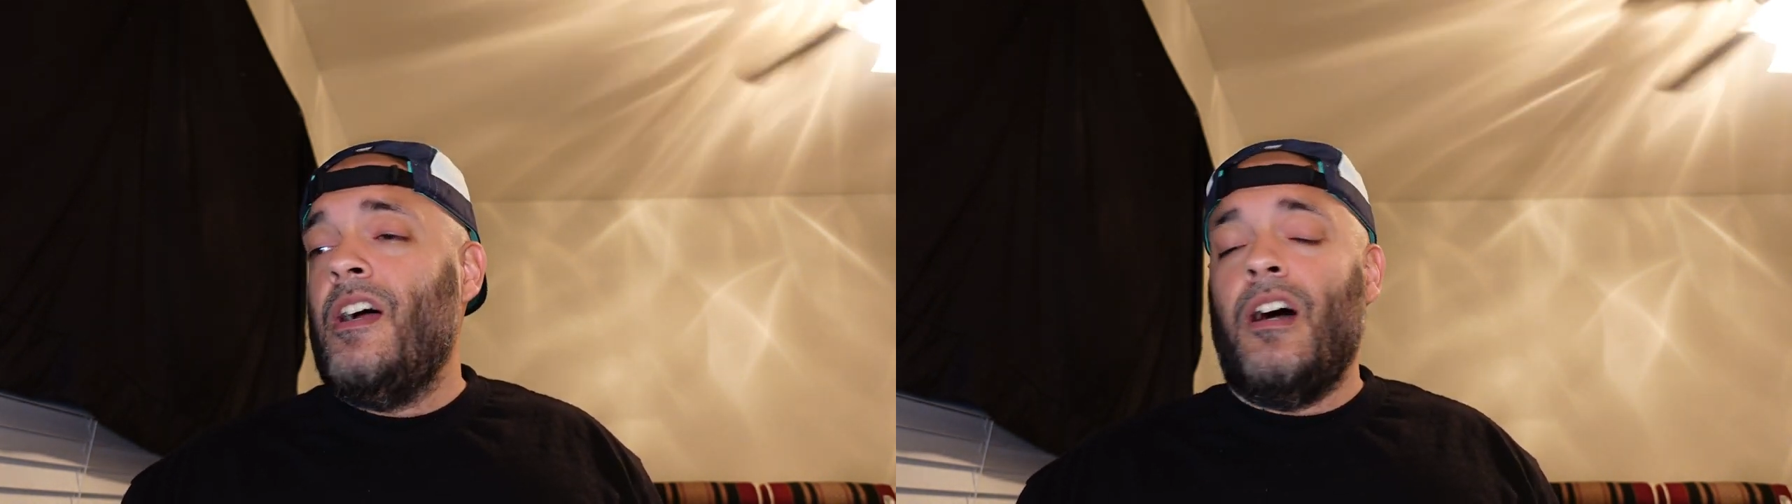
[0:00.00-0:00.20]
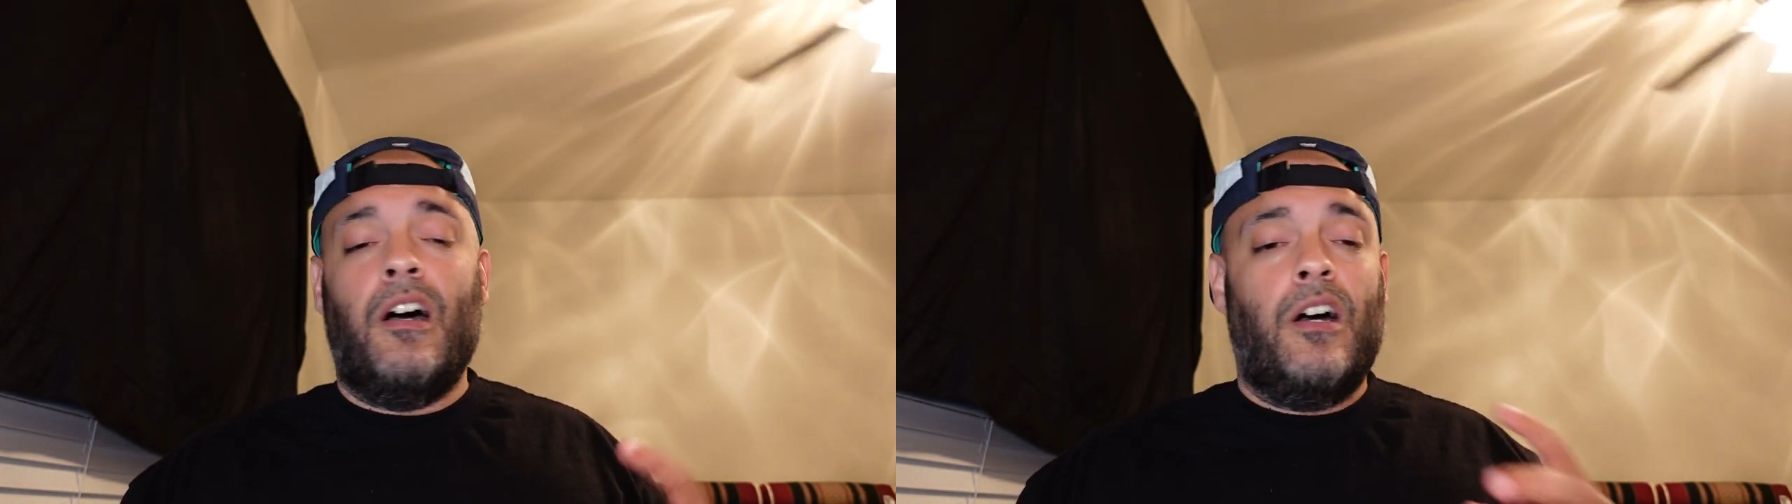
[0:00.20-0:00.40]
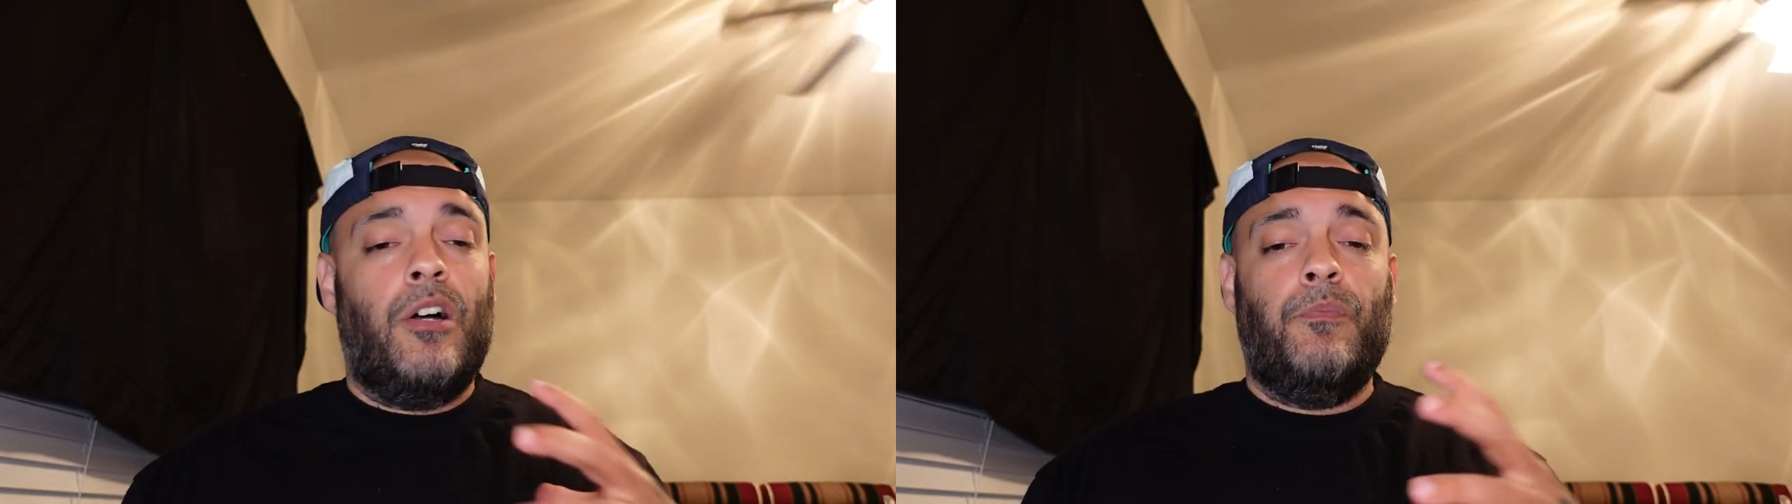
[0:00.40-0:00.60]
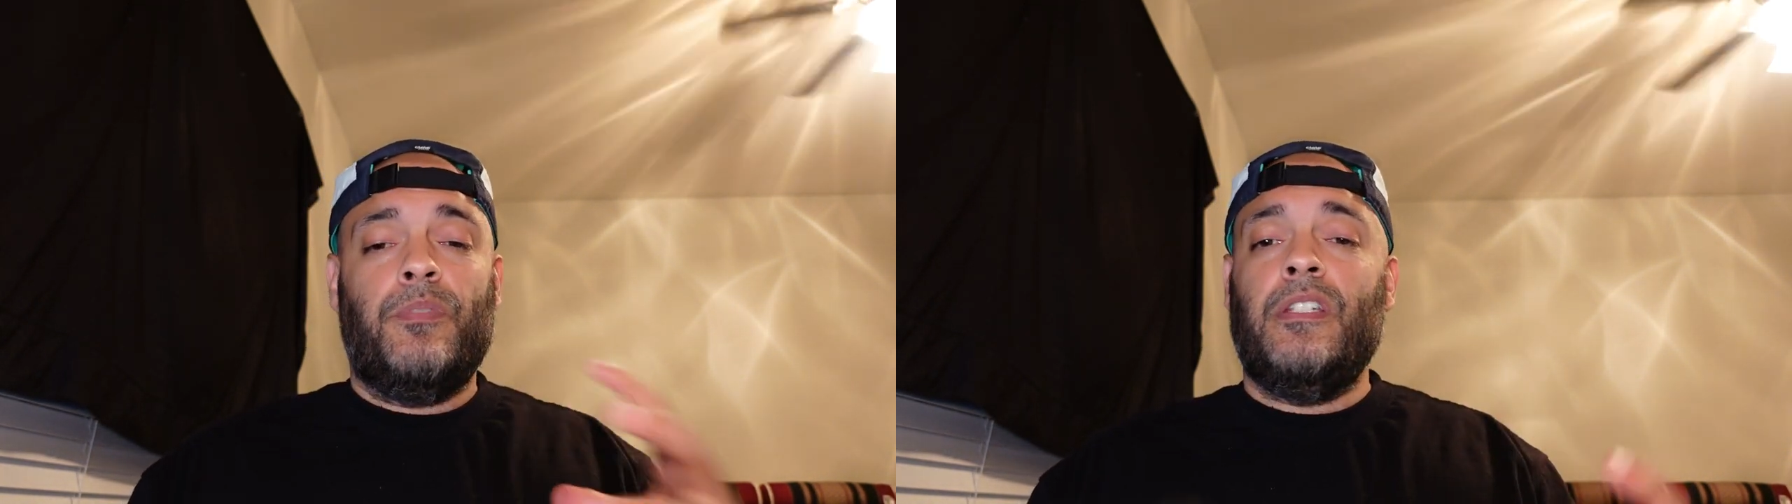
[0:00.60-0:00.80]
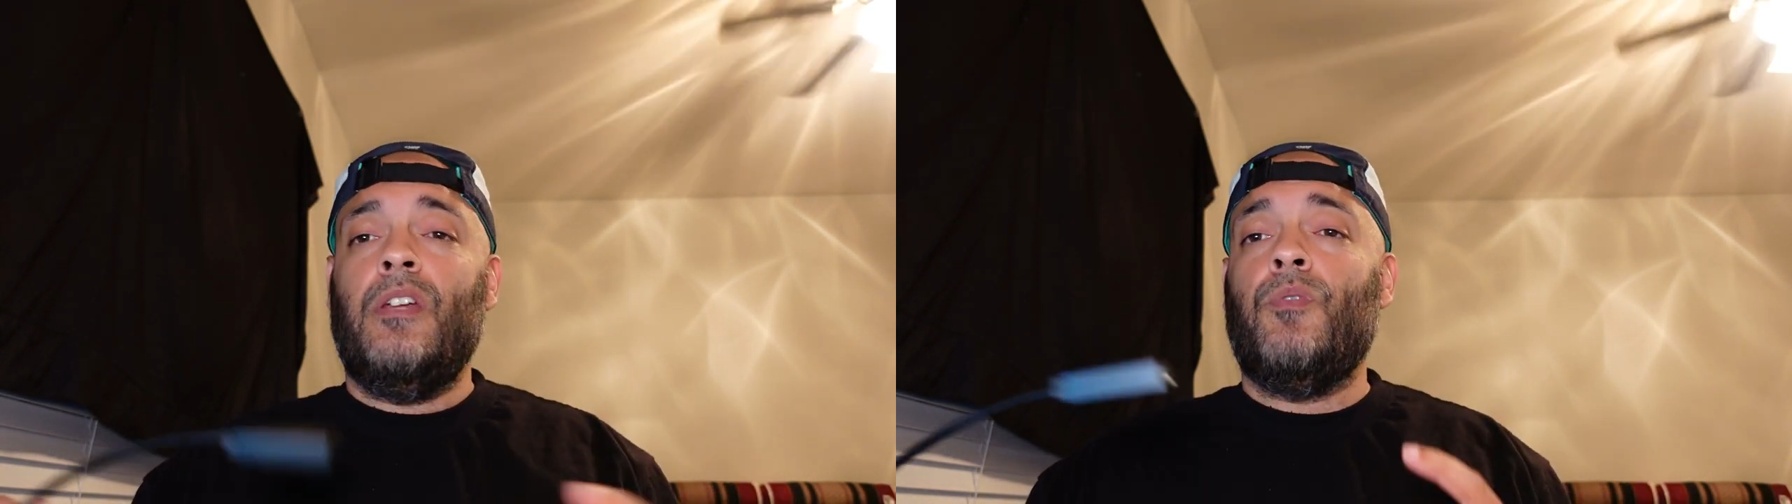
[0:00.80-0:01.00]
um,
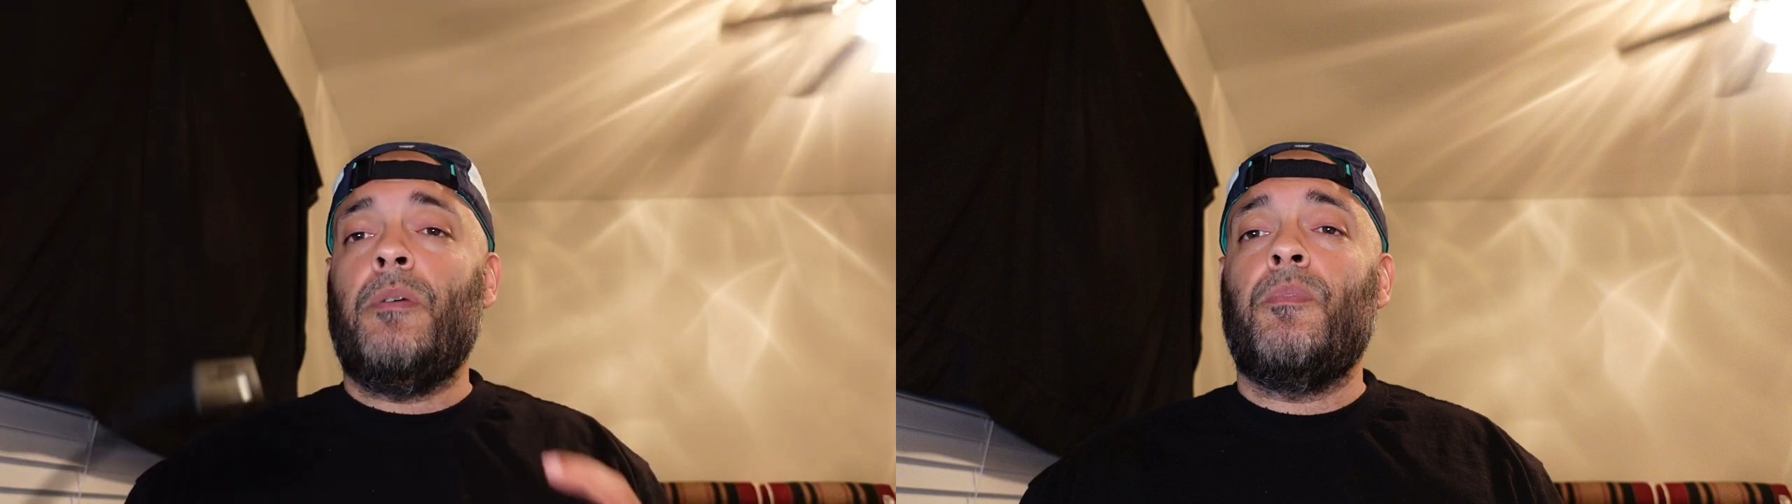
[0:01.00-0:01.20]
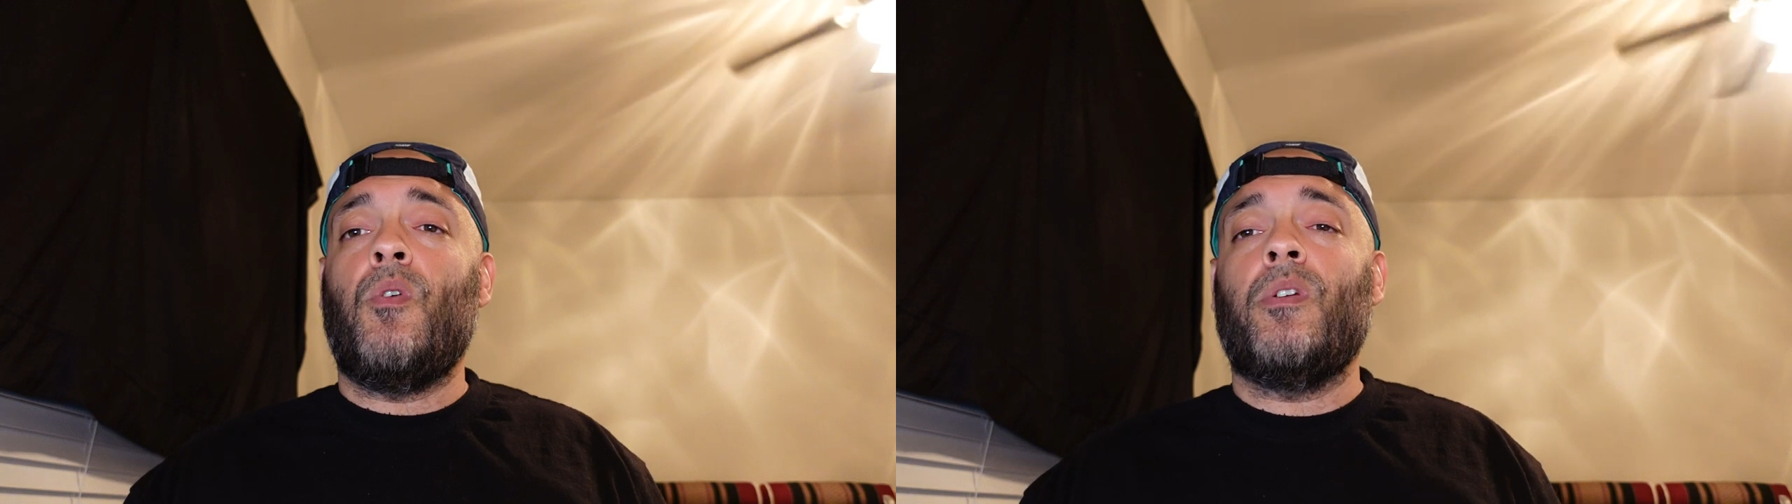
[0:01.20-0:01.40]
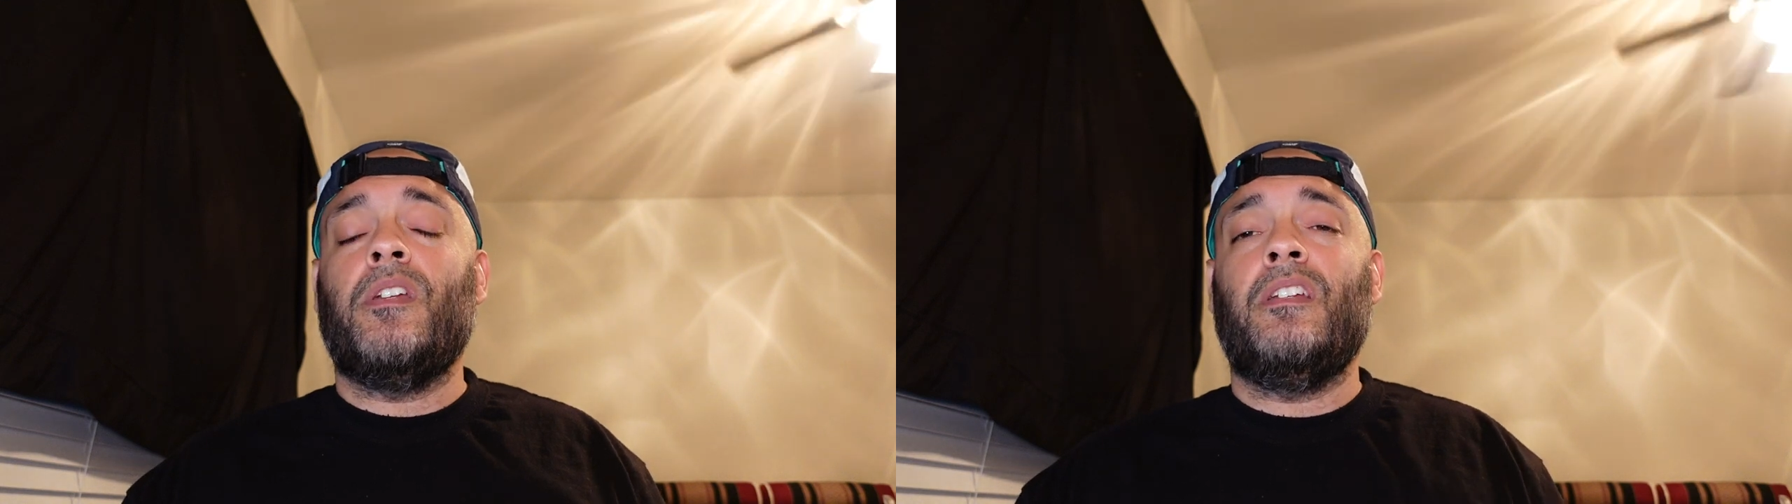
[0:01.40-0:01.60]
seeing where I'm going in